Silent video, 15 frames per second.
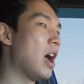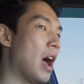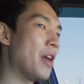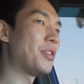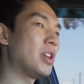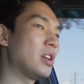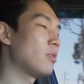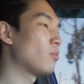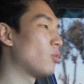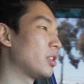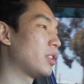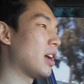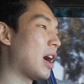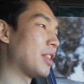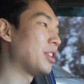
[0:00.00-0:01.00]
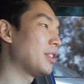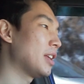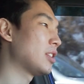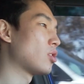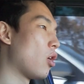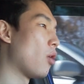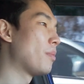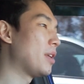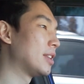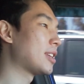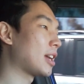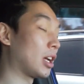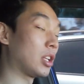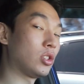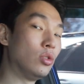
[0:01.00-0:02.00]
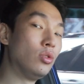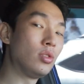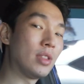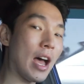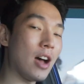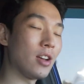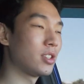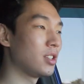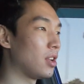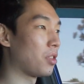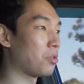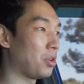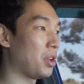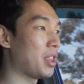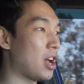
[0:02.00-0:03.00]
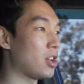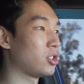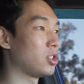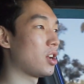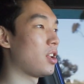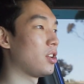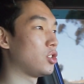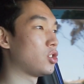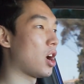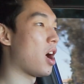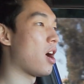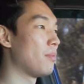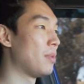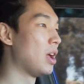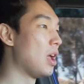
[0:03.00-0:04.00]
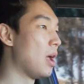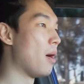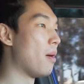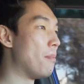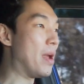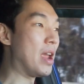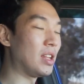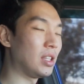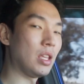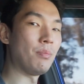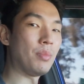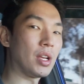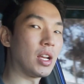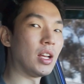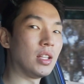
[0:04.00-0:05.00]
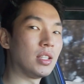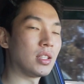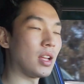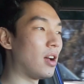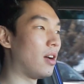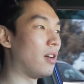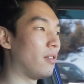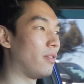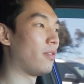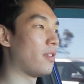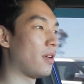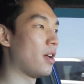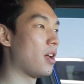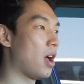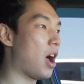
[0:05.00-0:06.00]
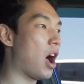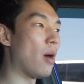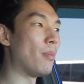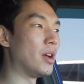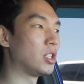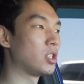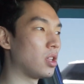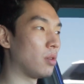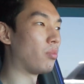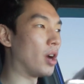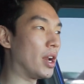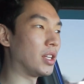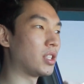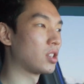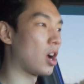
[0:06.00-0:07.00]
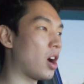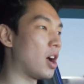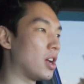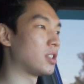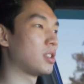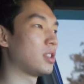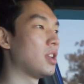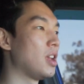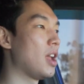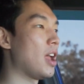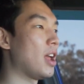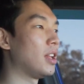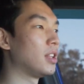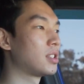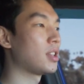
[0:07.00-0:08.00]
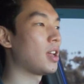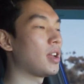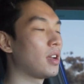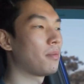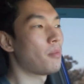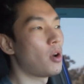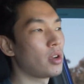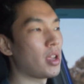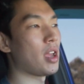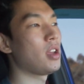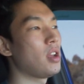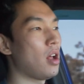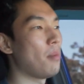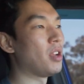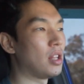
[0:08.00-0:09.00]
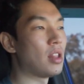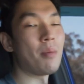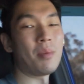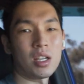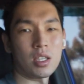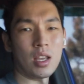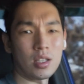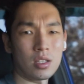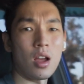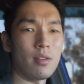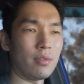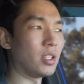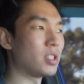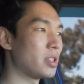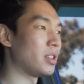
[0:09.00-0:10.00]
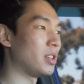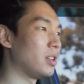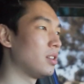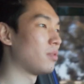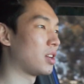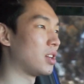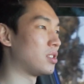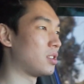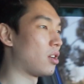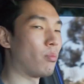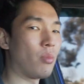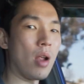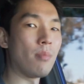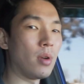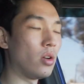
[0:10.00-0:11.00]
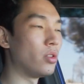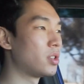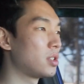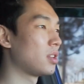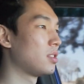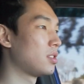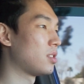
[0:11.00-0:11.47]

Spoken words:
I think they told me it's like a $2,000 to $3,000 job, mainly because of how much the brakes cost. And it's like, okay, I mean, that makes sense obviously because they're Brembos.